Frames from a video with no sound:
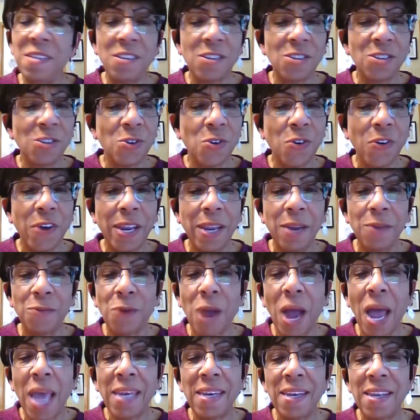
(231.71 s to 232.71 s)
story
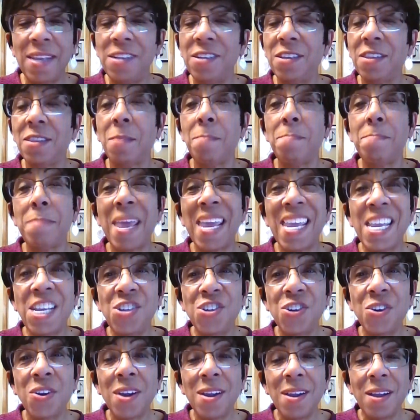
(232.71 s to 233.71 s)
right into the
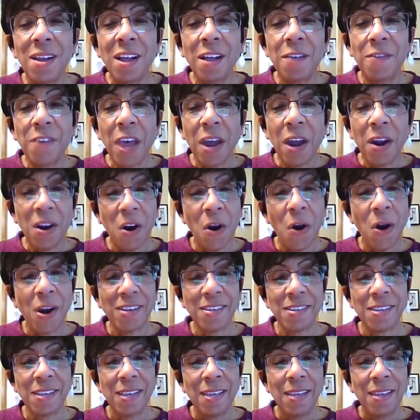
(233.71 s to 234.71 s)
manger of our
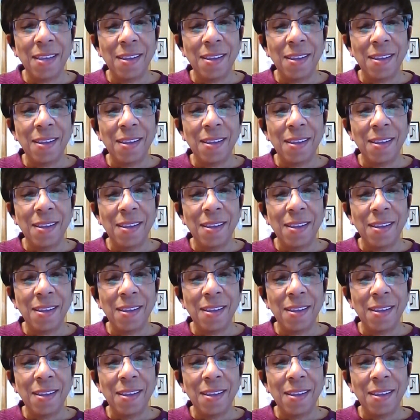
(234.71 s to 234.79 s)
hearts.